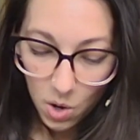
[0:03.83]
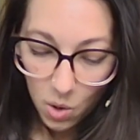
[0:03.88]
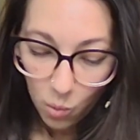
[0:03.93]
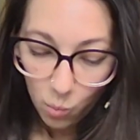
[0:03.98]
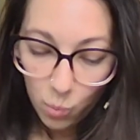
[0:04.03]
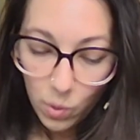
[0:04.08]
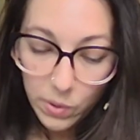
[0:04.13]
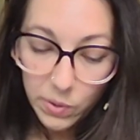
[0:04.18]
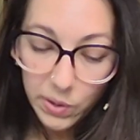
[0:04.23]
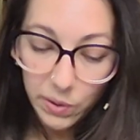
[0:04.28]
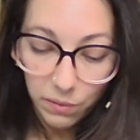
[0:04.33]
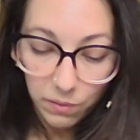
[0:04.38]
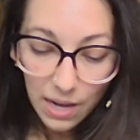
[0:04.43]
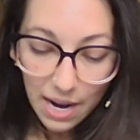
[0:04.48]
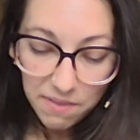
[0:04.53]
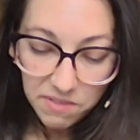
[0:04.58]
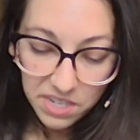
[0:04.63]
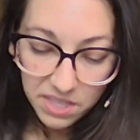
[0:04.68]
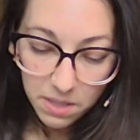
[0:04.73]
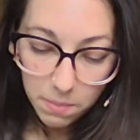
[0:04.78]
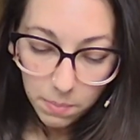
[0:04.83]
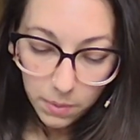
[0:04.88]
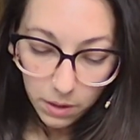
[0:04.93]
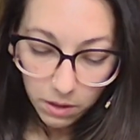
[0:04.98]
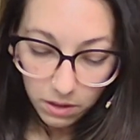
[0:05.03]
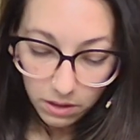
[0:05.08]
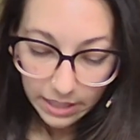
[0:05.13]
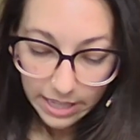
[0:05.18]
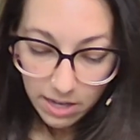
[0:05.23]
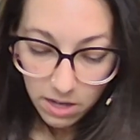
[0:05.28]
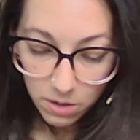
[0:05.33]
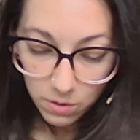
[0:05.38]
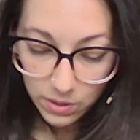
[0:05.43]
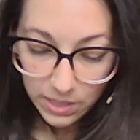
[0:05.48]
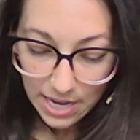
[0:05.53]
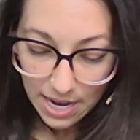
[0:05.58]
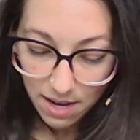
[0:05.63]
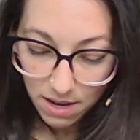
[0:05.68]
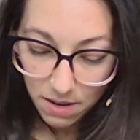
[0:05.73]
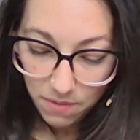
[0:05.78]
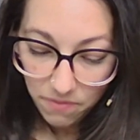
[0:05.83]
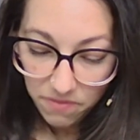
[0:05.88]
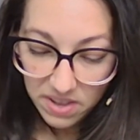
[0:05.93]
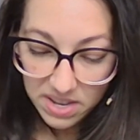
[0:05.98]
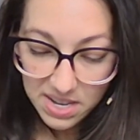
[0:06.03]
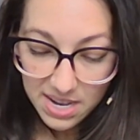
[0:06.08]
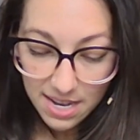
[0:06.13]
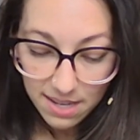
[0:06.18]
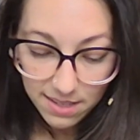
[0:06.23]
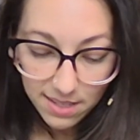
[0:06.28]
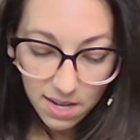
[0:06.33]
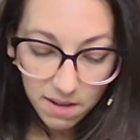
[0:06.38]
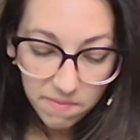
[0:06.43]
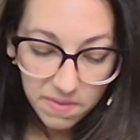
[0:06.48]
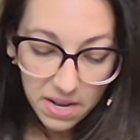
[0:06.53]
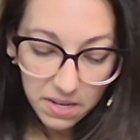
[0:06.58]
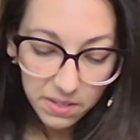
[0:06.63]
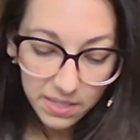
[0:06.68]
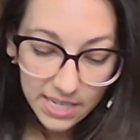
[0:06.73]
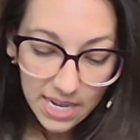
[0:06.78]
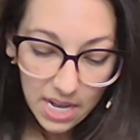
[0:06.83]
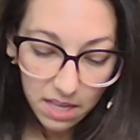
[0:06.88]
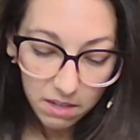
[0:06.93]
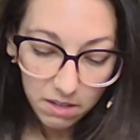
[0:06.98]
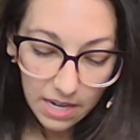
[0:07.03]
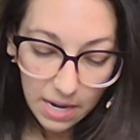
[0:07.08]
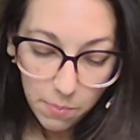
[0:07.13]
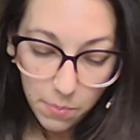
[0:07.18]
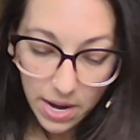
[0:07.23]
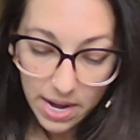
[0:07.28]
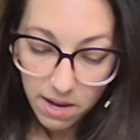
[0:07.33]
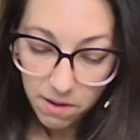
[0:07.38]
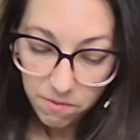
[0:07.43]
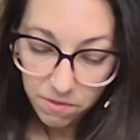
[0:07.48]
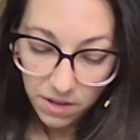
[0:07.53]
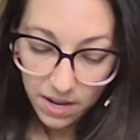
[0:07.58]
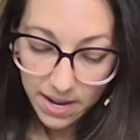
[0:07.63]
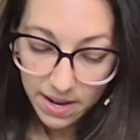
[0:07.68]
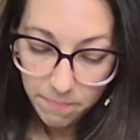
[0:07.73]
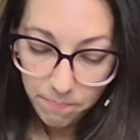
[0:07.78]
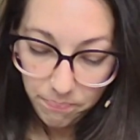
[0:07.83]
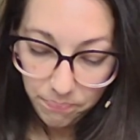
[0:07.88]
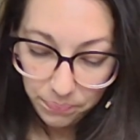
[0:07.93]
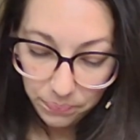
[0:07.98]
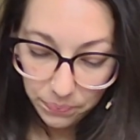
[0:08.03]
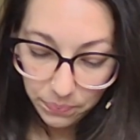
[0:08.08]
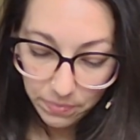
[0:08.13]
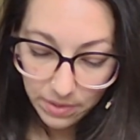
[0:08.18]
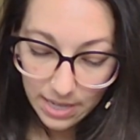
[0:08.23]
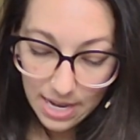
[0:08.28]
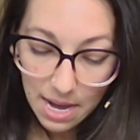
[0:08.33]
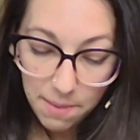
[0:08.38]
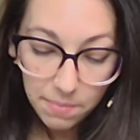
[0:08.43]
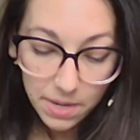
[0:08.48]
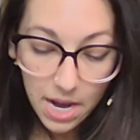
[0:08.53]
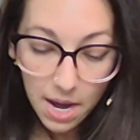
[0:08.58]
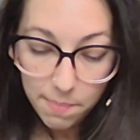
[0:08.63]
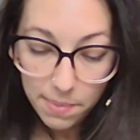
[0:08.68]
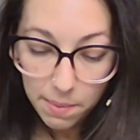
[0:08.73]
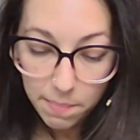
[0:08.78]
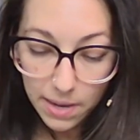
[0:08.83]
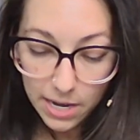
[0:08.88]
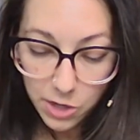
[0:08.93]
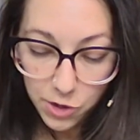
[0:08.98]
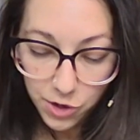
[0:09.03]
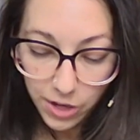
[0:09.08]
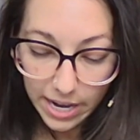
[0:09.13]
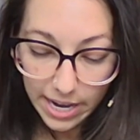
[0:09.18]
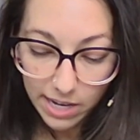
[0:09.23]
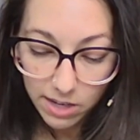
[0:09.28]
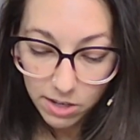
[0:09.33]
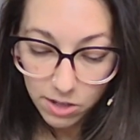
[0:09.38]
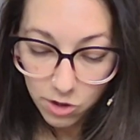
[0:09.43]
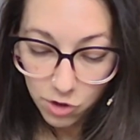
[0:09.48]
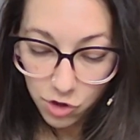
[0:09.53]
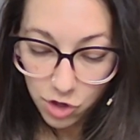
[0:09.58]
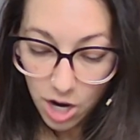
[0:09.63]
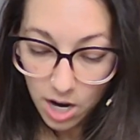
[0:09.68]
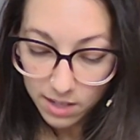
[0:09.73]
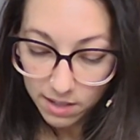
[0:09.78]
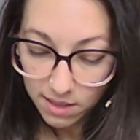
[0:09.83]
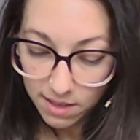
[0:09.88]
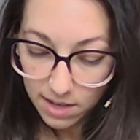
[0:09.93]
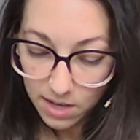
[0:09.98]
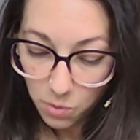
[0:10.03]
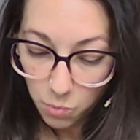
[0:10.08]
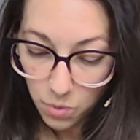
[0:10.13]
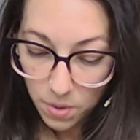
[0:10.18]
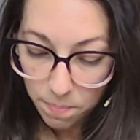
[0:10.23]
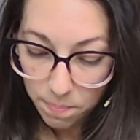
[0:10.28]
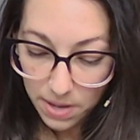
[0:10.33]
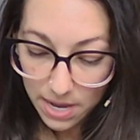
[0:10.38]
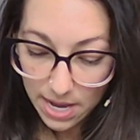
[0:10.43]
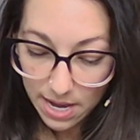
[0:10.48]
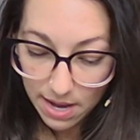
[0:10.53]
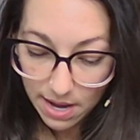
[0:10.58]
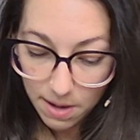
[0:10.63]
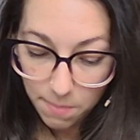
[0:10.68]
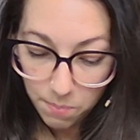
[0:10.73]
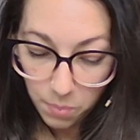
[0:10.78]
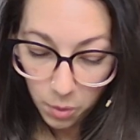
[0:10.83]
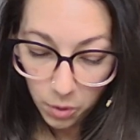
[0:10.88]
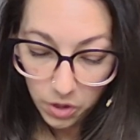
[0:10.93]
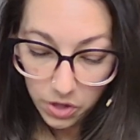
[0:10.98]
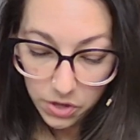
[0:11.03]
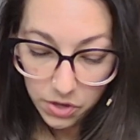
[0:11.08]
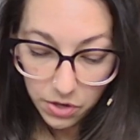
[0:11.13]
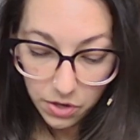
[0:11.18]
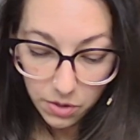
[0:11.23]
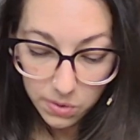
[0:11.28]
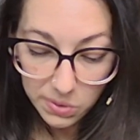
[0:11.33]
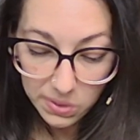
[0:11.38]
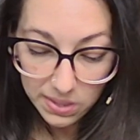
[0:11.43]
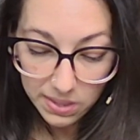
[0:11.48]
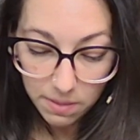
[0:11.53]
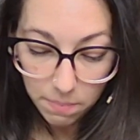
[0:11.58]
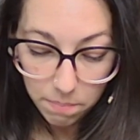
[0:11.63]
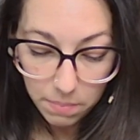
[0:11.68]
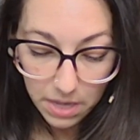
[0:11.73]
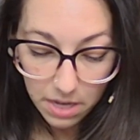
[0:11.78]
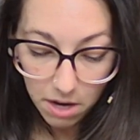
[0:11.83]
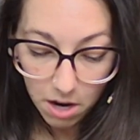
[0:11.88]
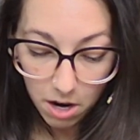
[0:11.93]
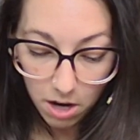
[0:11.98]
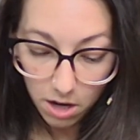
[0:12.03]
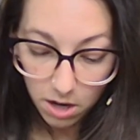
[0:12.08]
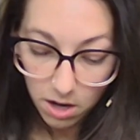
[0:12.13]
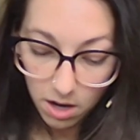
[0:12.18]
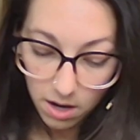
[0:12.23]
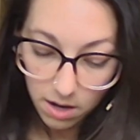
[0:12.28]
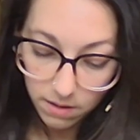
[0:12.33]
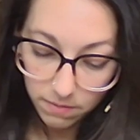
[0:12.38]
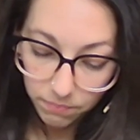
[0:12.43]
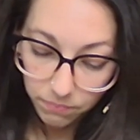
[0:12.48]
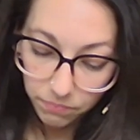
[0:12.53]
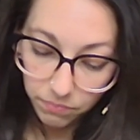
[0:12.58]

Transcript: When he arrived at the Berkeley Hotel, Van Helsing found a telegram waiting for him. "Am coming by train. Jonathan at Whitby. Important news. Mina Harker."